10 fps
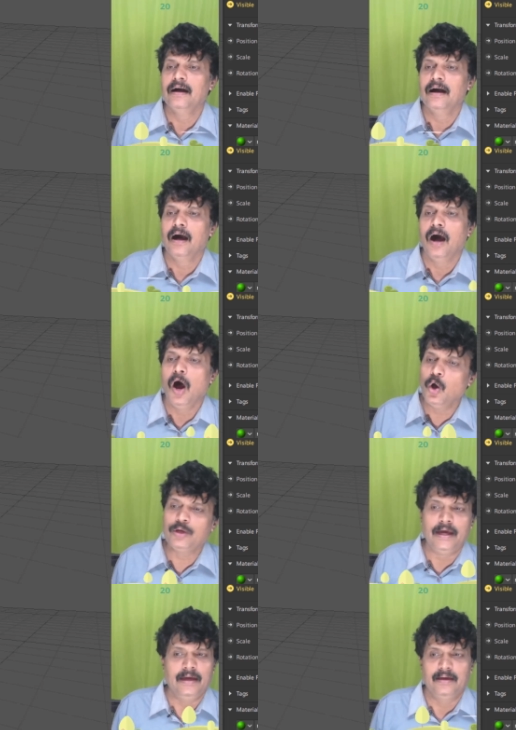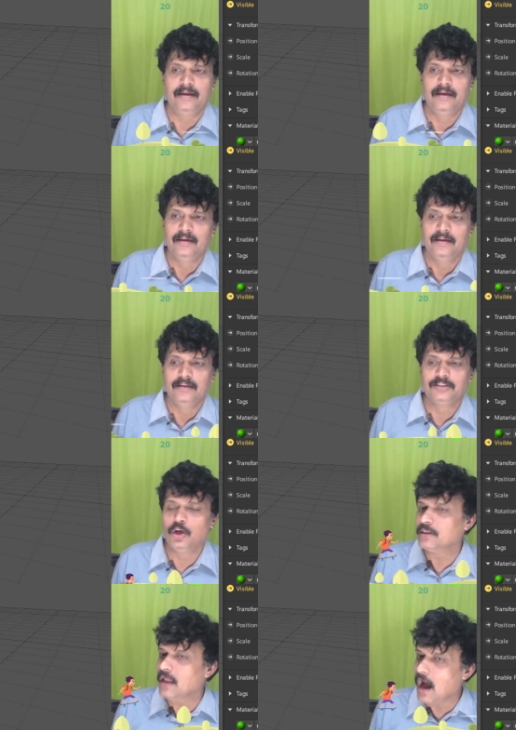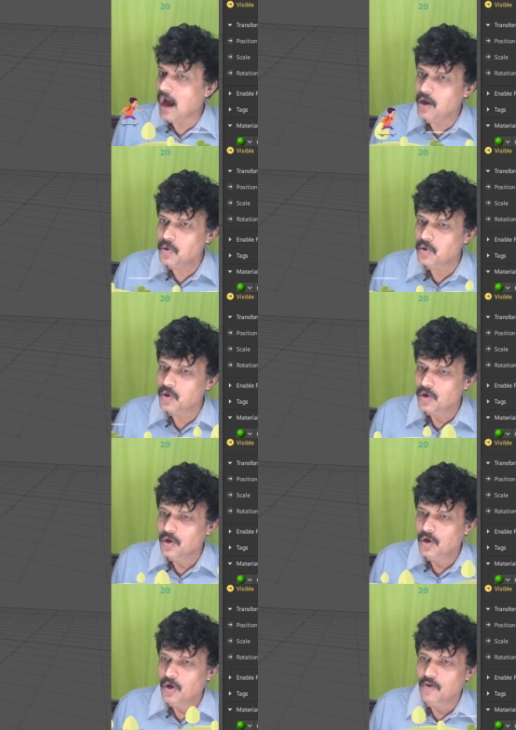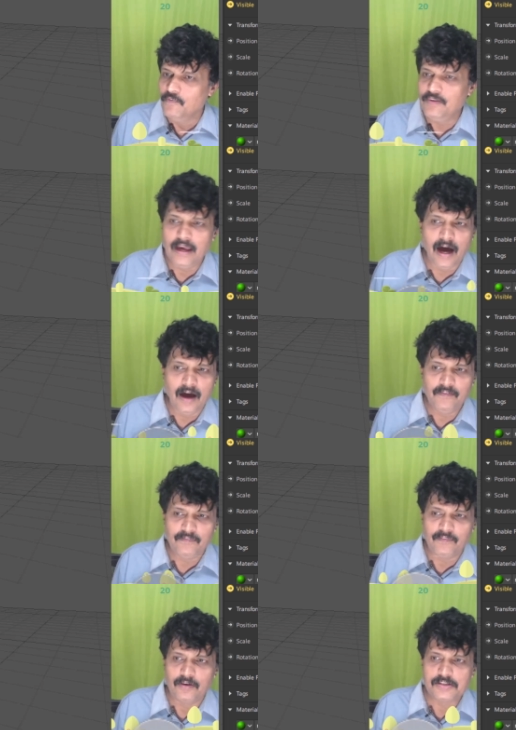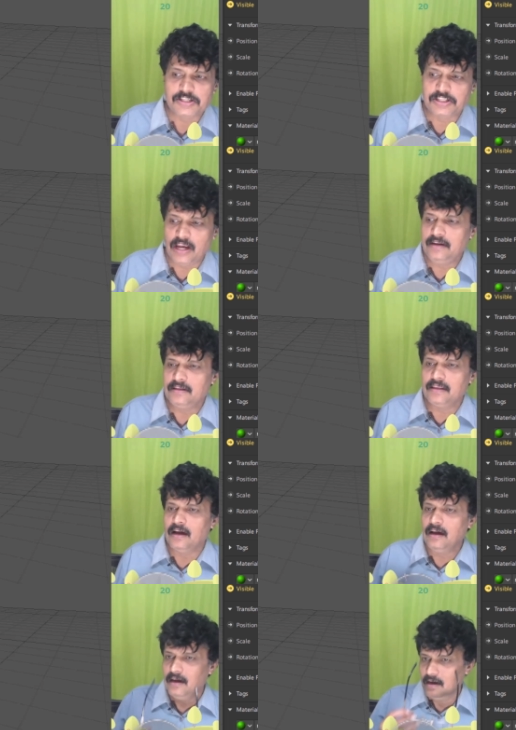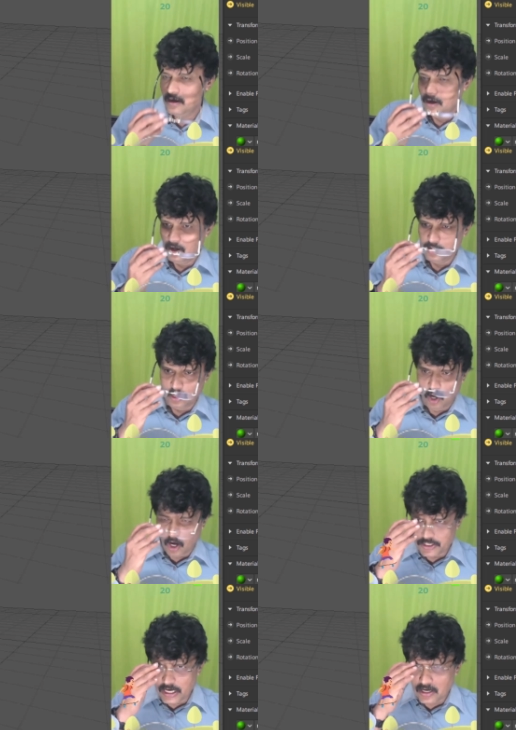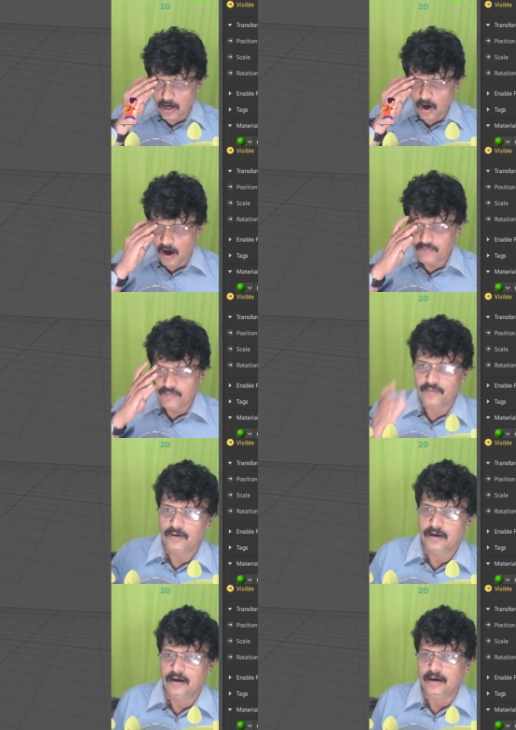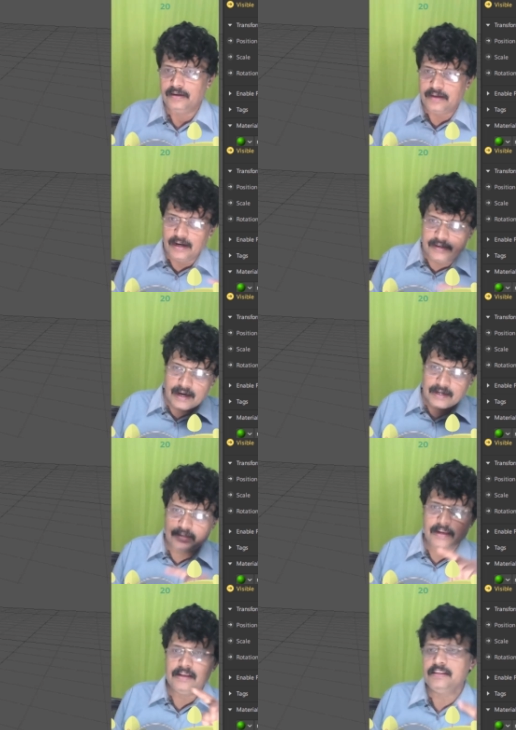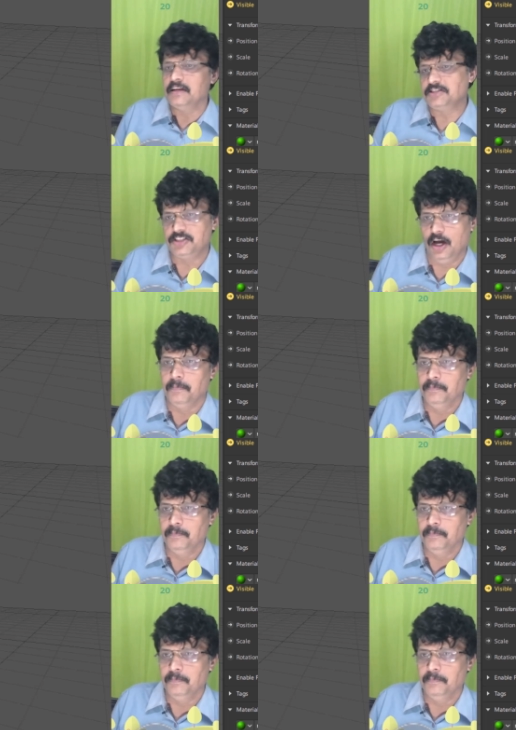Okay. So, now we have set the logic of detecting the jump